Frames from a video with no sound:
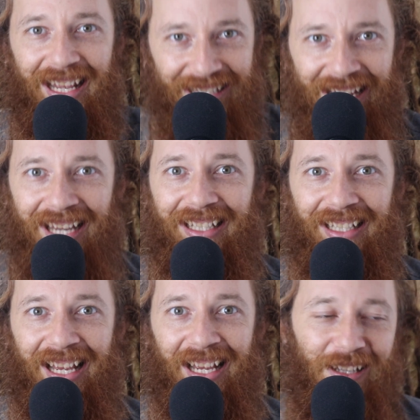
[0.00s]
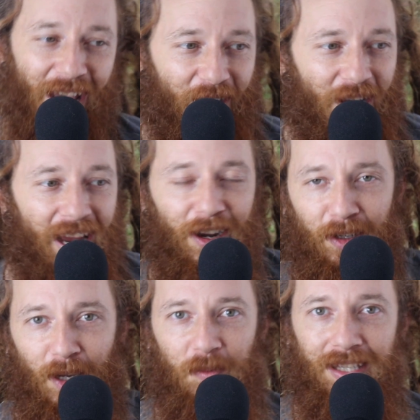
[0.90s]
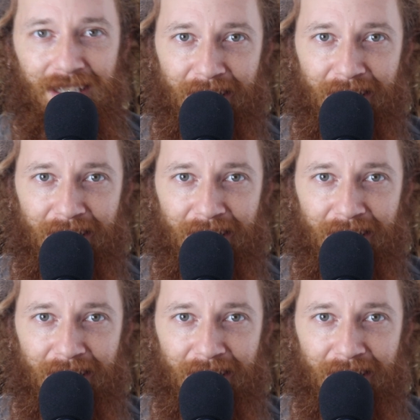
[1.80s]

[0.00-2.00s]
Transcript: That's it. Now, here comes this